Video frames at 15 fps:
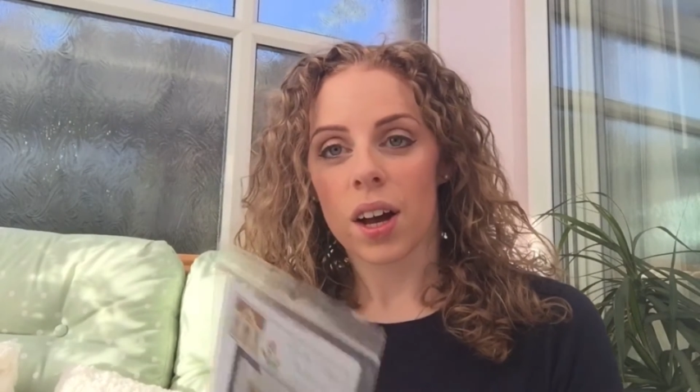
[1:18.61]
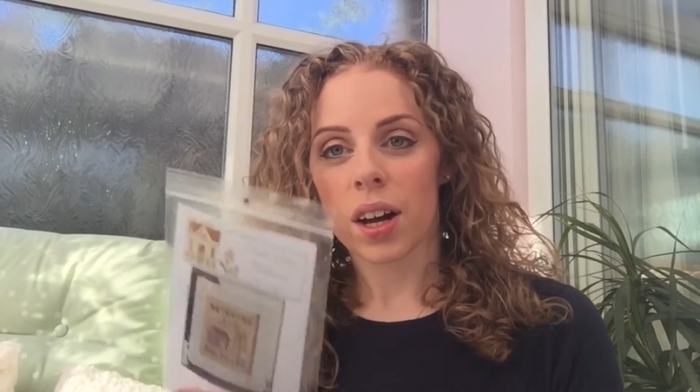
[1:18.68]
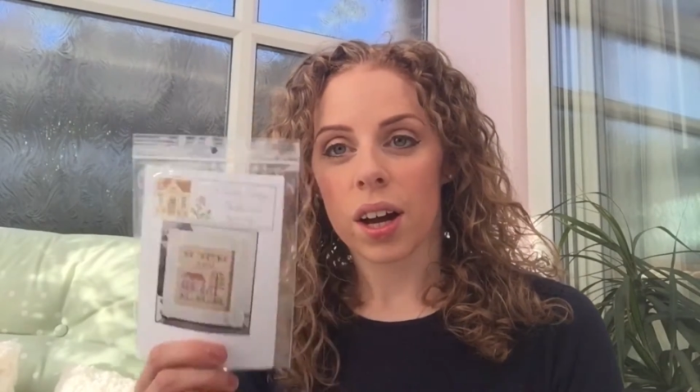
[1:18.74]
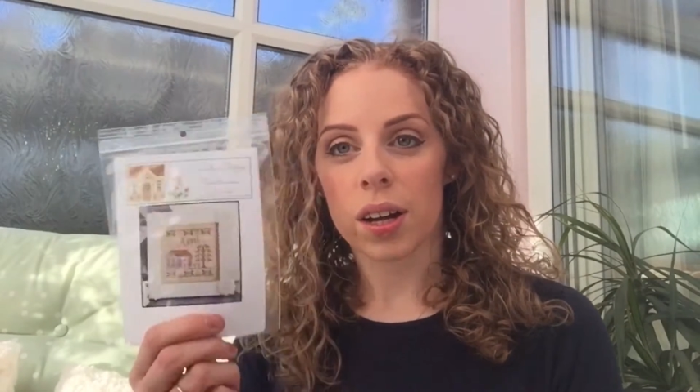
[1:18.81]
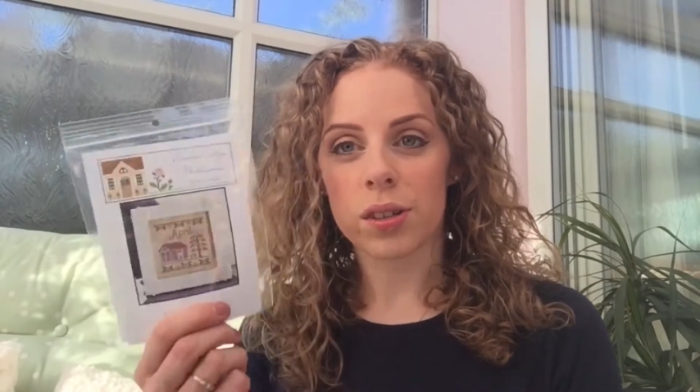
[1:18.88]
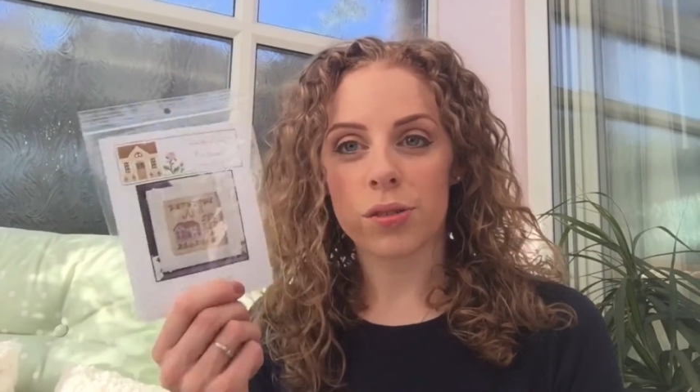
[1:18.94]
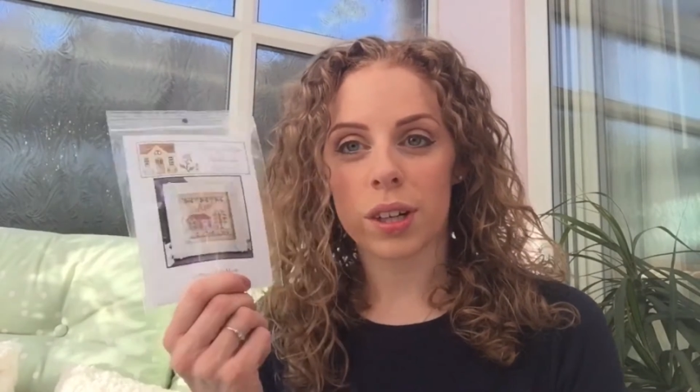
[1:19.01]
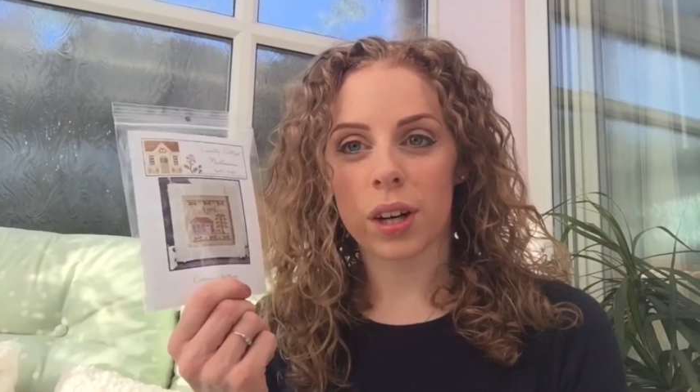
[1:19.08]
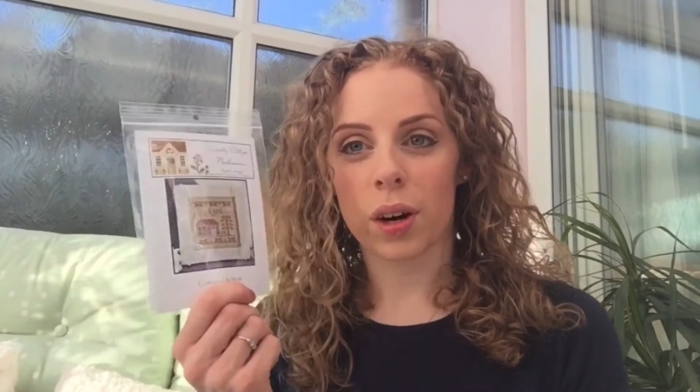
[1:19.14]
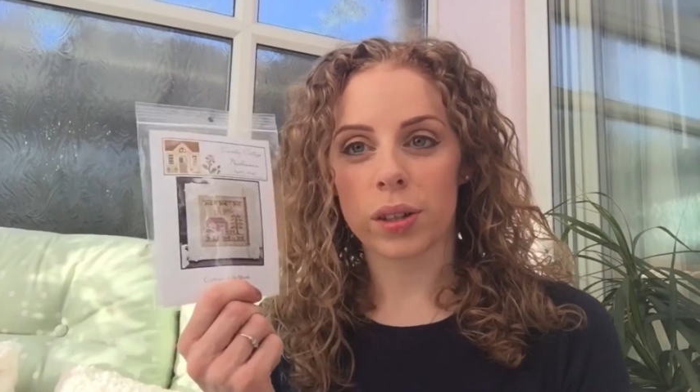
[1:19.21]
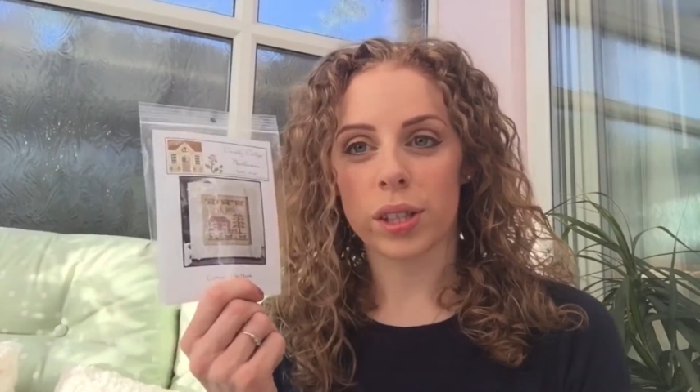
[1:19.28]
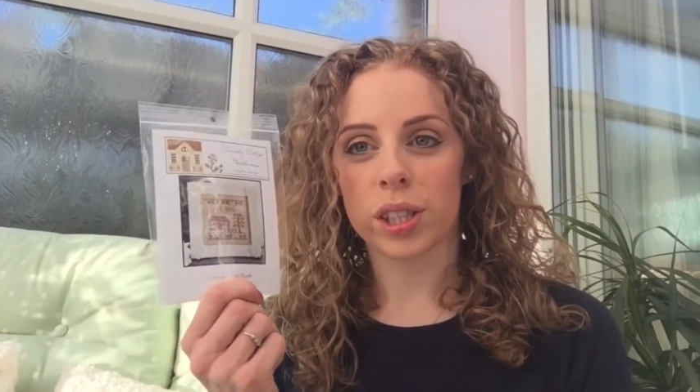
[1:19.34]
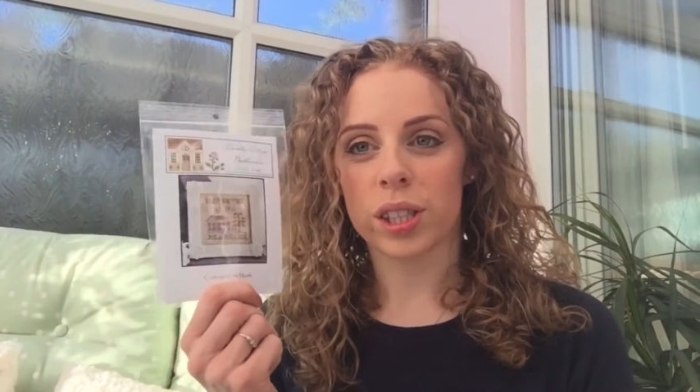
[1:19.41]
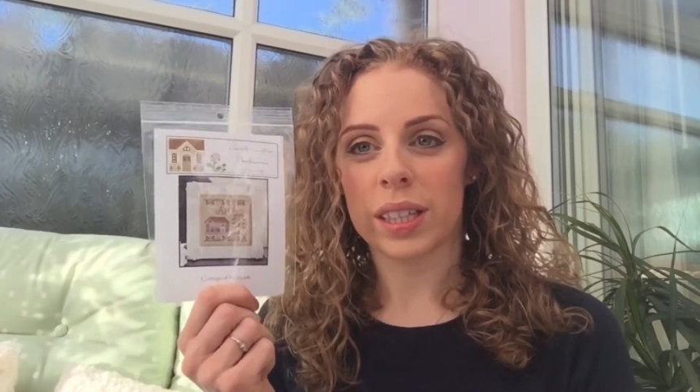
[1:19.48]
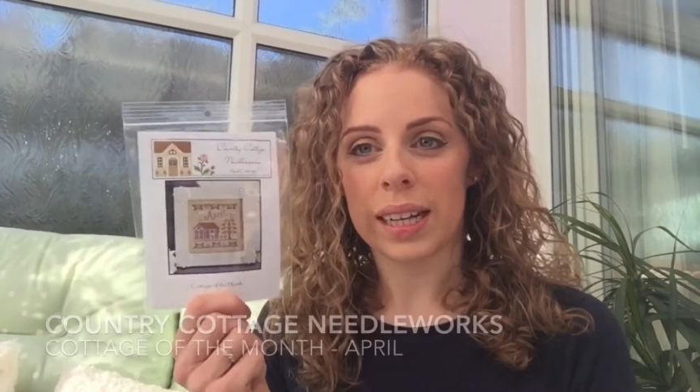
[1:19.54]
country
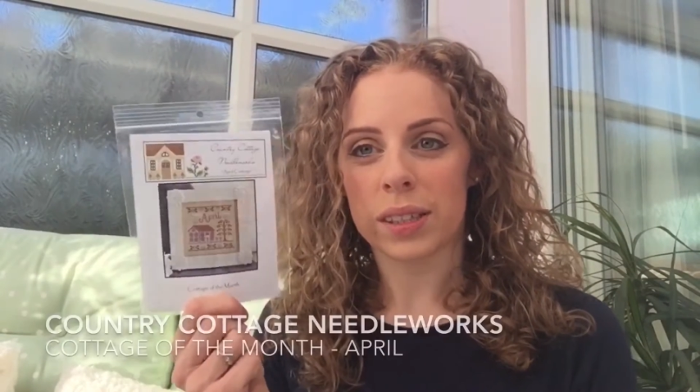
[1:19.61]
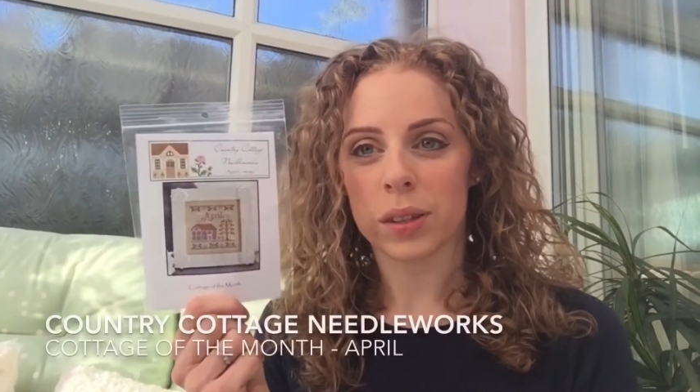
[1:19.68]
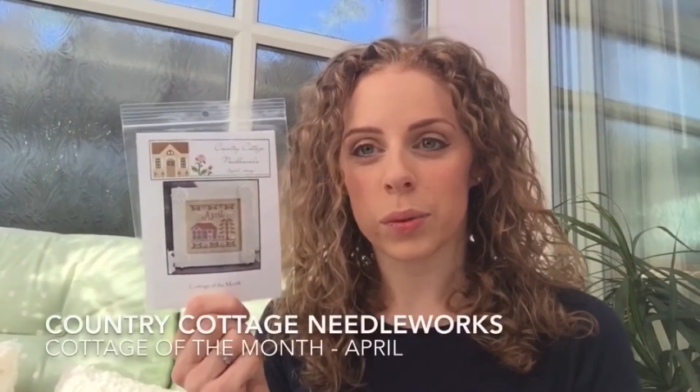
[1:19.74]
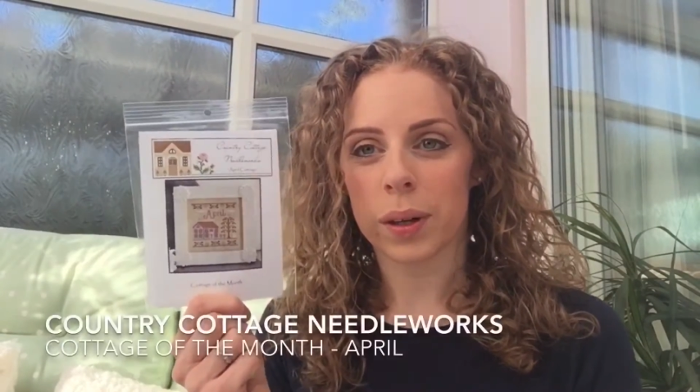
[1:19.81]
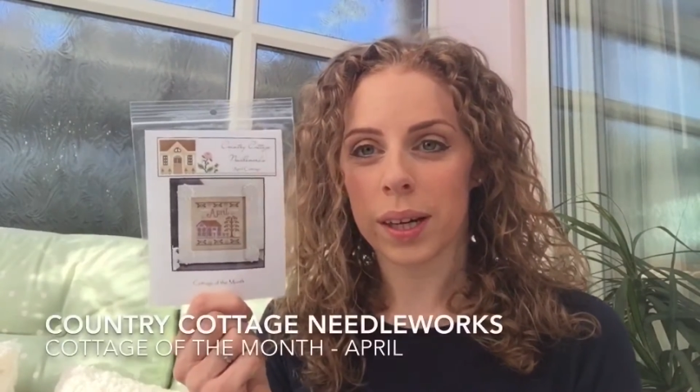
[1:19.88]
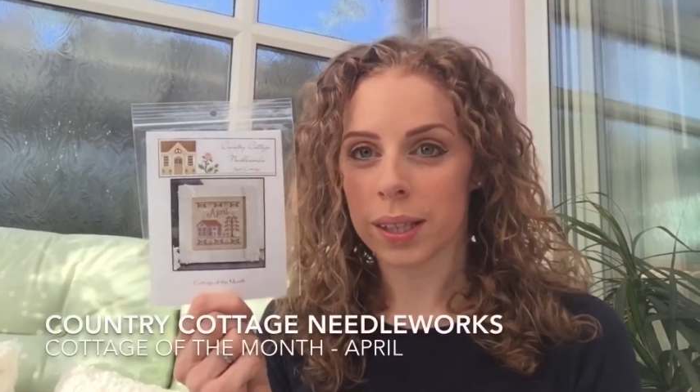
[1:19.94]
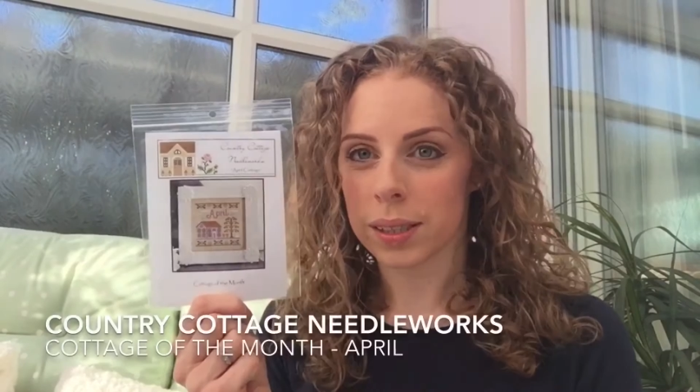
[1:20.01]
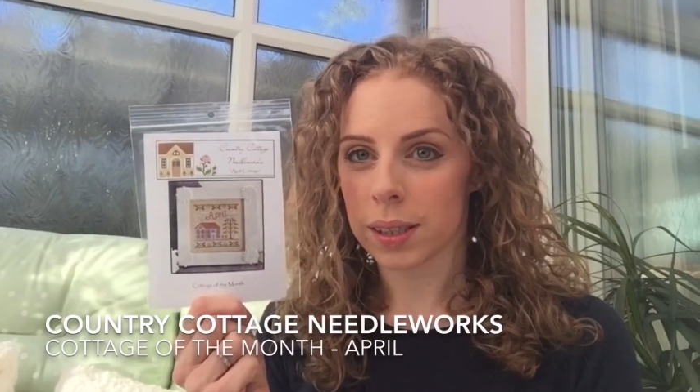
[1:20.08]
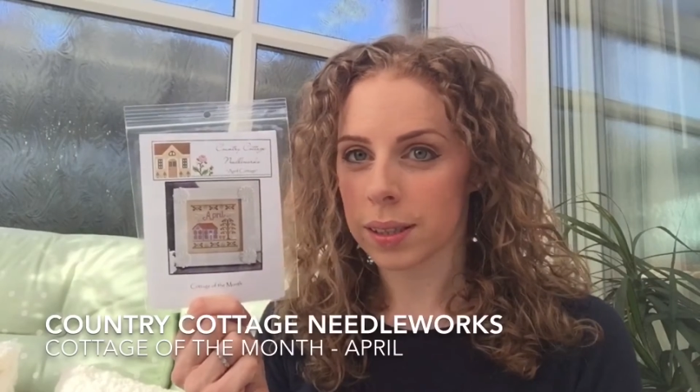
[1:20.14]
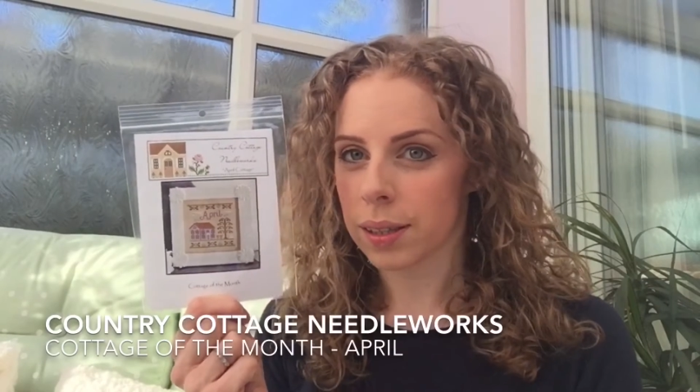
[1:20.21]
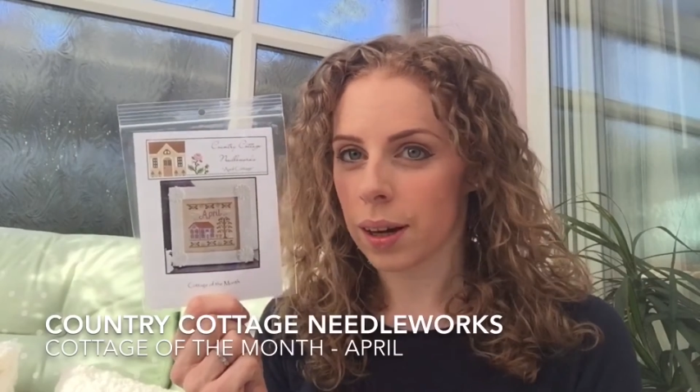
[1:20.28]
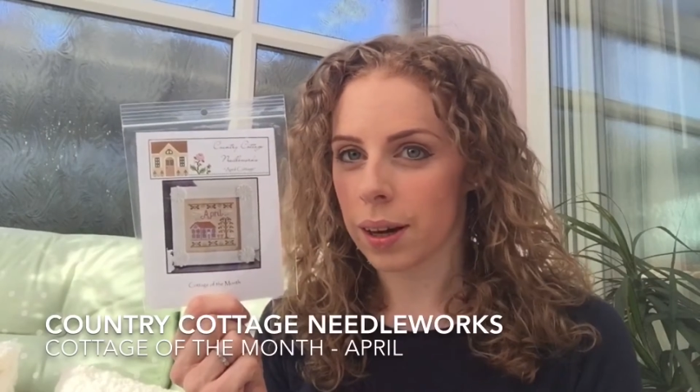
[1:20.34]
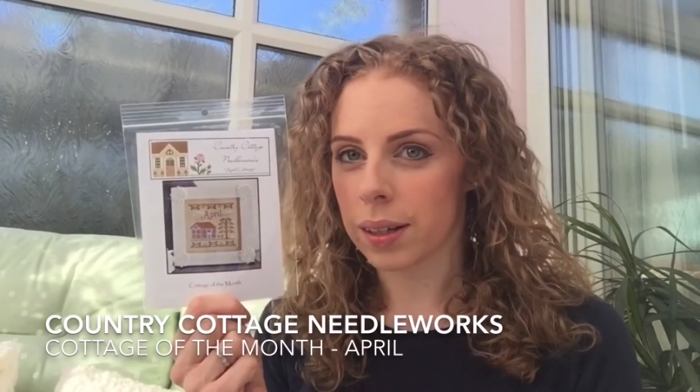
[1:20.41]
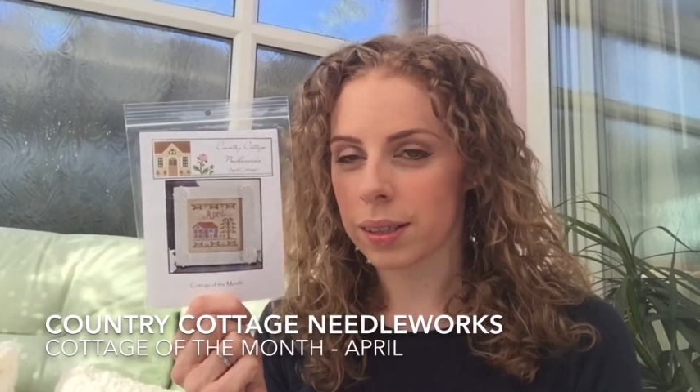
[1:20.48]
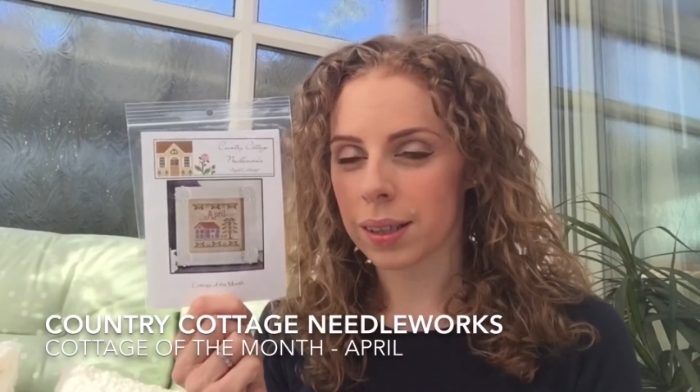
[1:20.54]
cottage needleworks
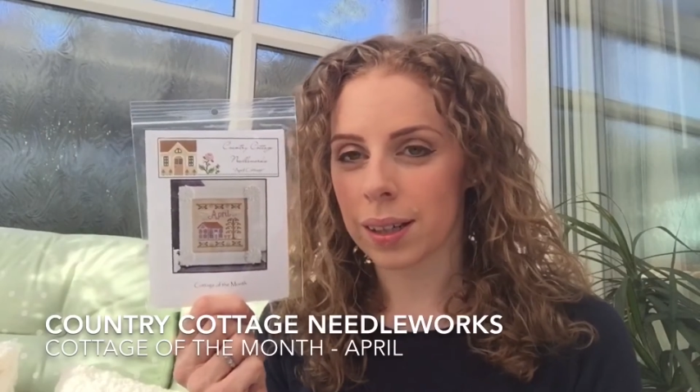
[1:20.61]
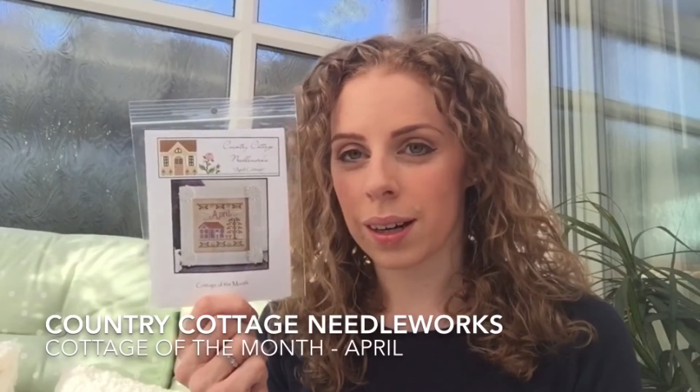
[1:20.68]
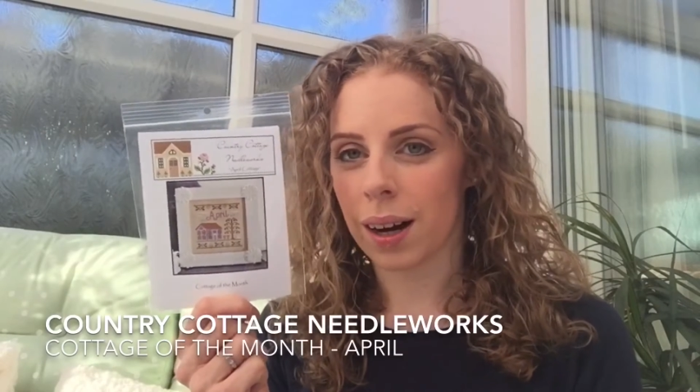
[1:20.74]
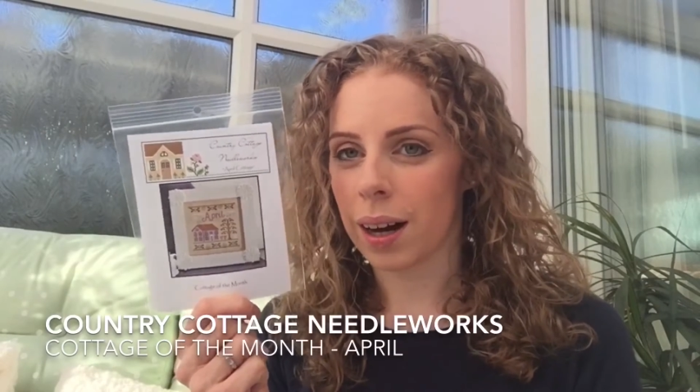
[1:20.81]
designs and